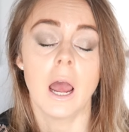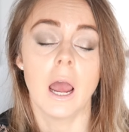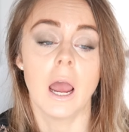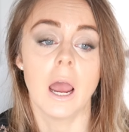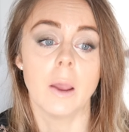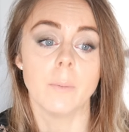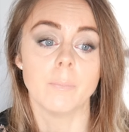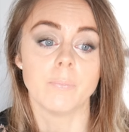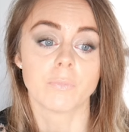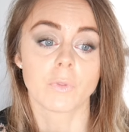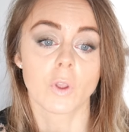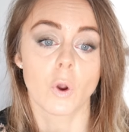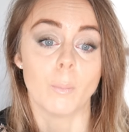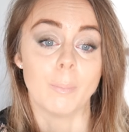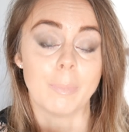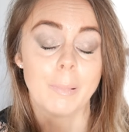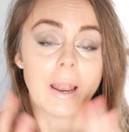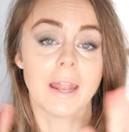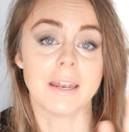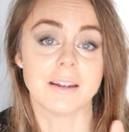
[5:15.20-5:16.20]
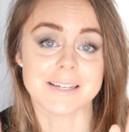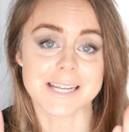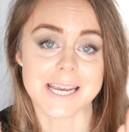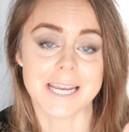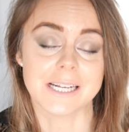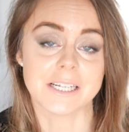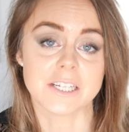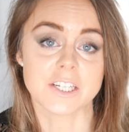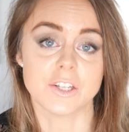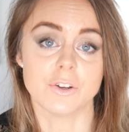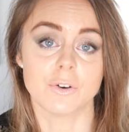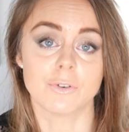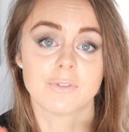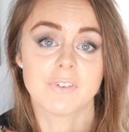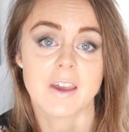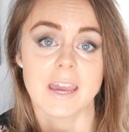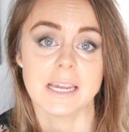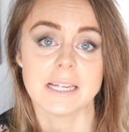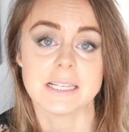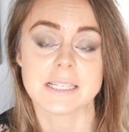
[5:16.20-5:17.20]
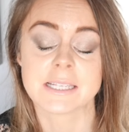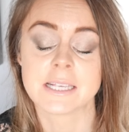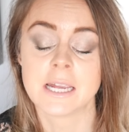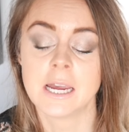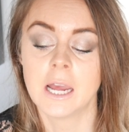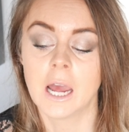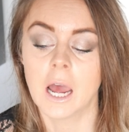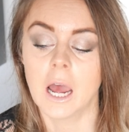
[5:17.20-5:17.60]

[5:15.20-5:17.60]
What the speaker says: or blend it into your face.